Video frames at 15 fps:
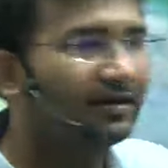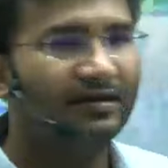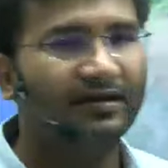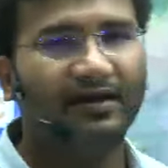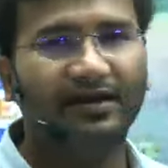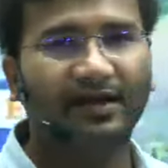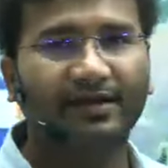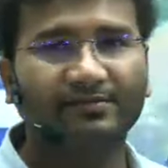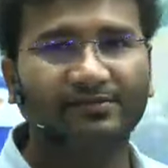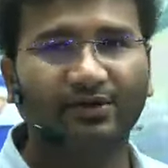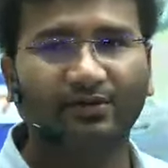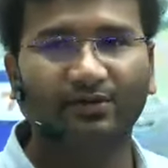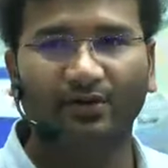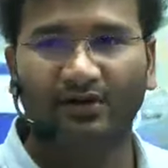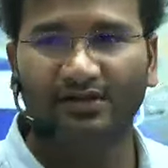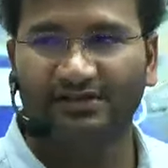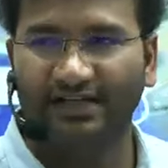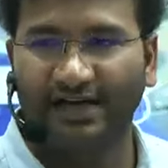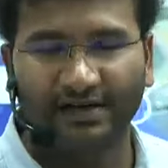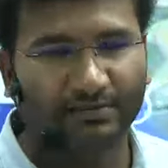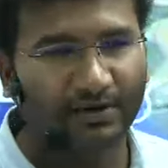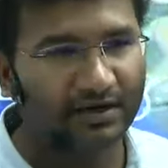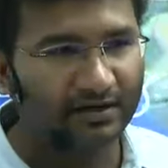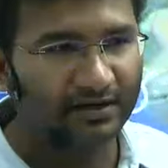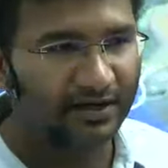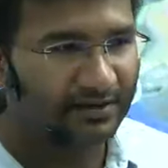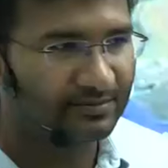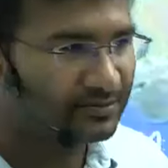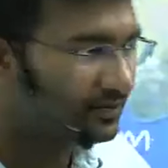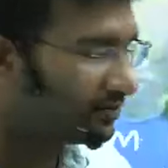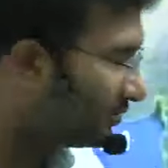a time zone called Chai Bagan time zone,